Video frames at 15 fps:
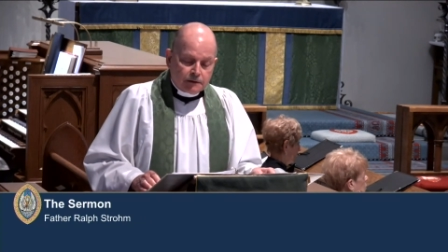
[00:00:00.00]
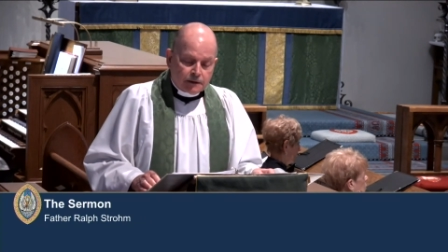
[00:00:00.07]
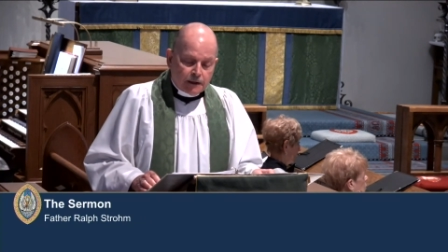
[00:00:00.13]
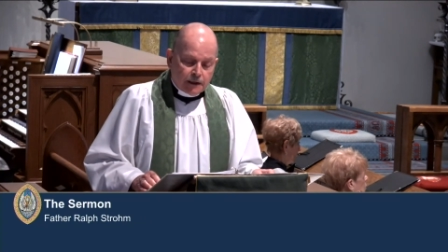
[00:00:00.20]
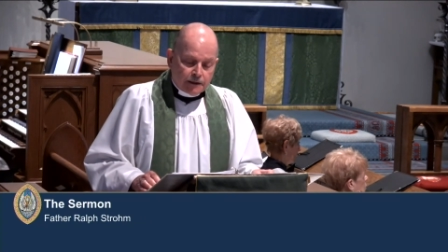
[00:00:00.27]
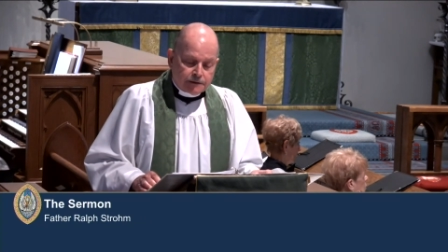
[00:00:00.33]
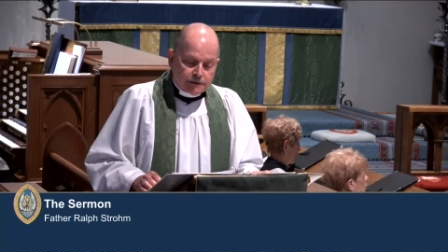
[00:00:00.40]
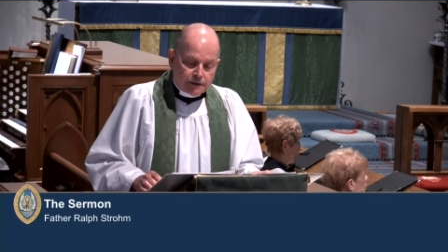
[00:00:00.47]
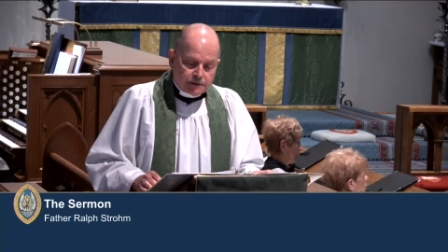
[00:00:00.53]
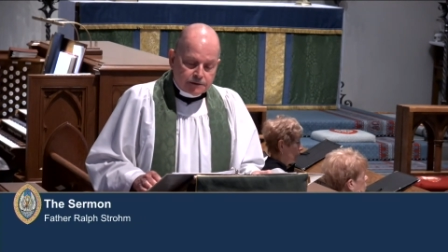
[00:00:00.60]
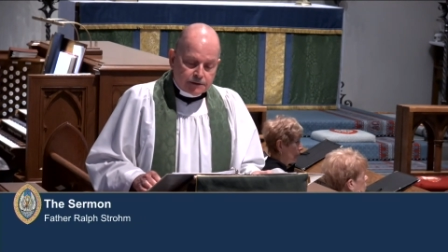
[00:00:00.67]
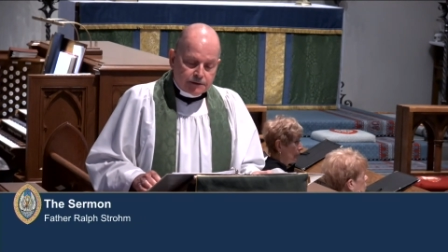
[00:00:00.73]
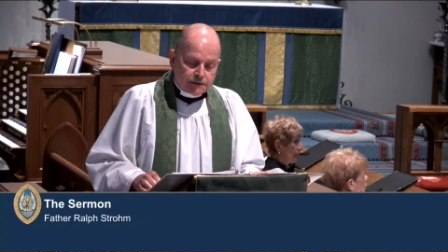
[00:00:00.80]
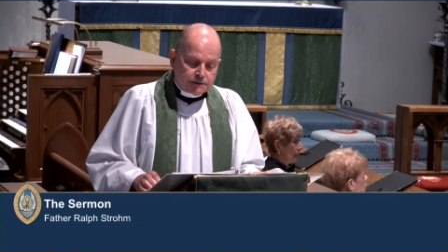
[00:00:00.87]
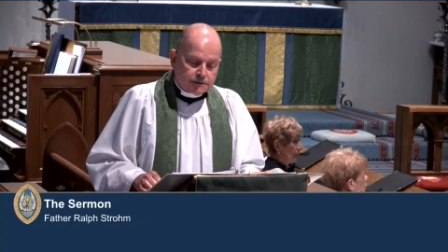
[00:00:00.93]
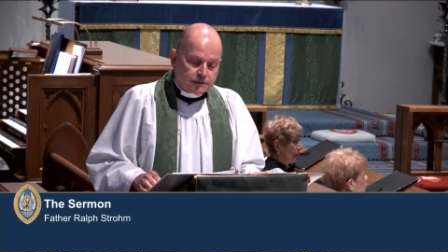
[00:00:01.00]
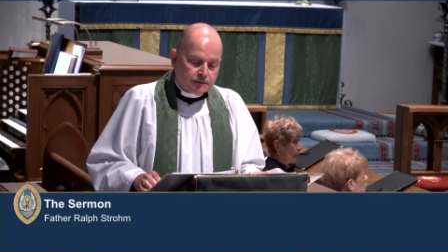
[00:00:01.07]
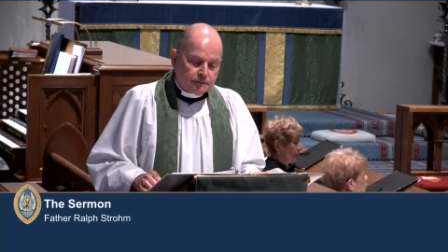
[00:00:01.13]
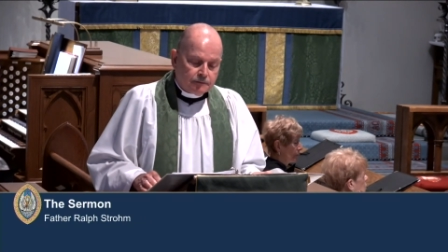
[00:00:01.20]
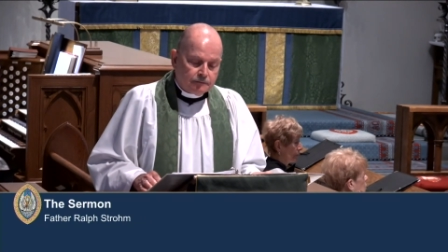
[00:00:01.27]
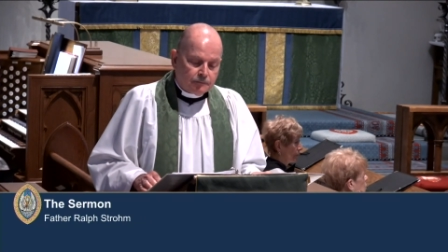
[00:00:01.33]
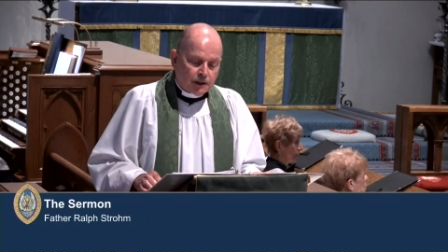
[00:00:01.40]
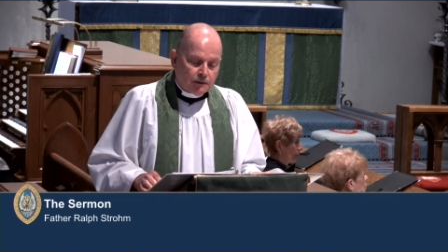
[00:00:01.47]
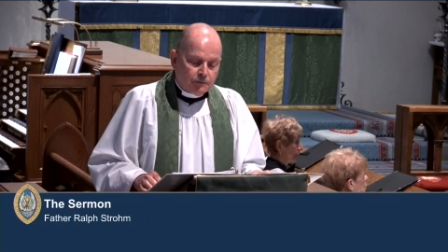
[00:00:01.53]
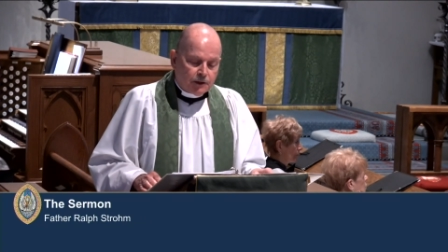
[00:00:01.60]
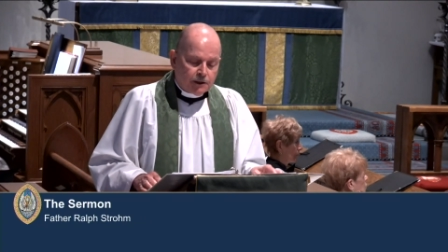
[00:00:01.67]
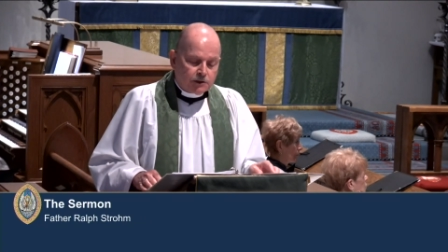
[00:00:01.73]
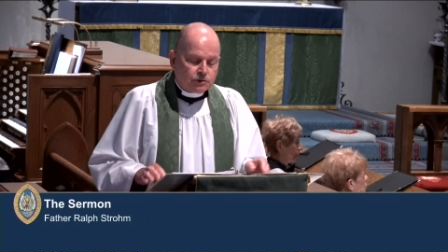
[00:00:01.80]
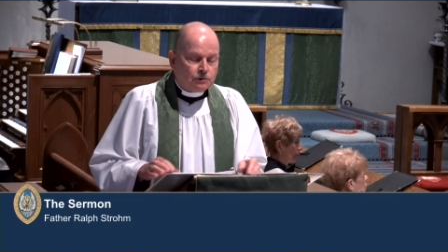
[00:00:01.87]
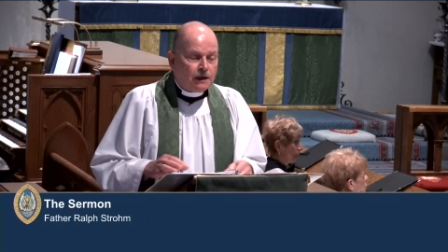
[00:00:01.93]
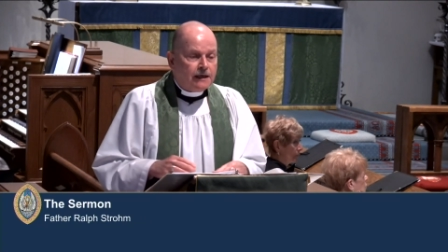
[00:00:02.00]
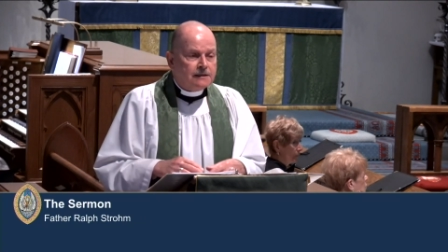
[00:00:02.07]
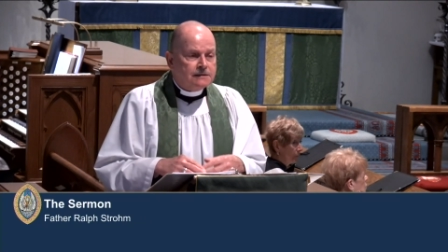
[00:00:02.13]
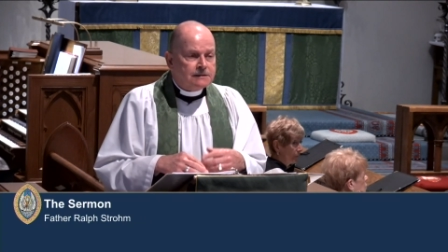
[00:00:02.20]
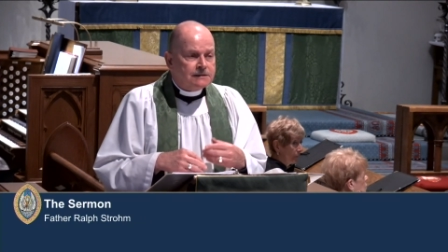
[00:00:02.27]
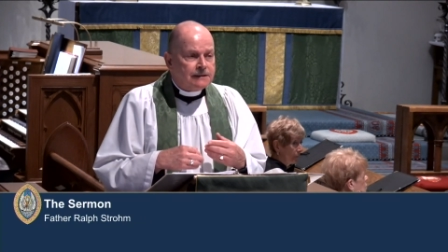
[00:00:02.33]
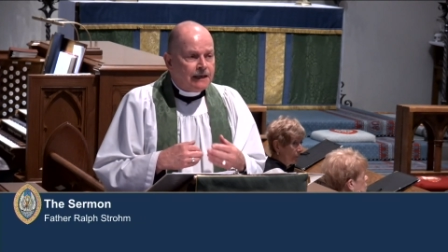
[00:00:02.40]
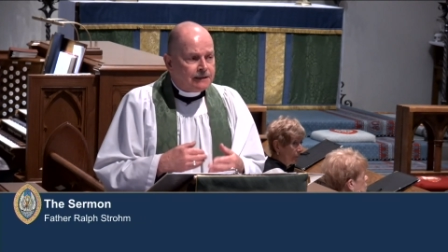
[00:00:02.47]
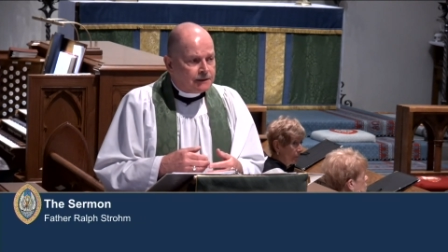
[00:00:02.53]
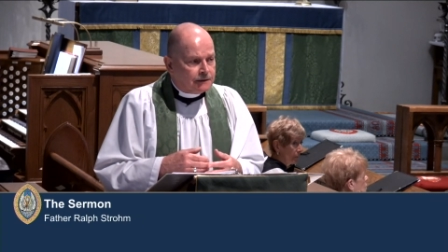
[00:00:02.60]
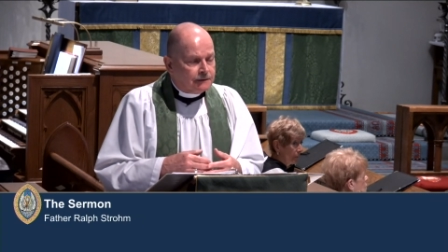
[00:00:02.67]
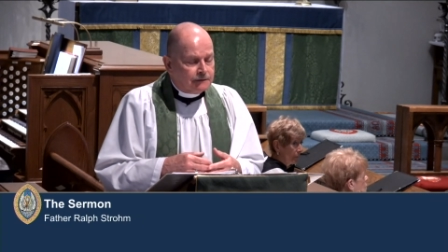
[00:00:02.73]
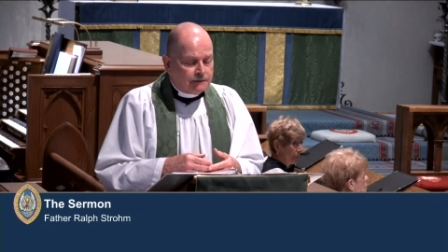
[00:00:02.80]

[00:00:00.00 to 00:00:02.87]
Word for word: God does this by being transcendent.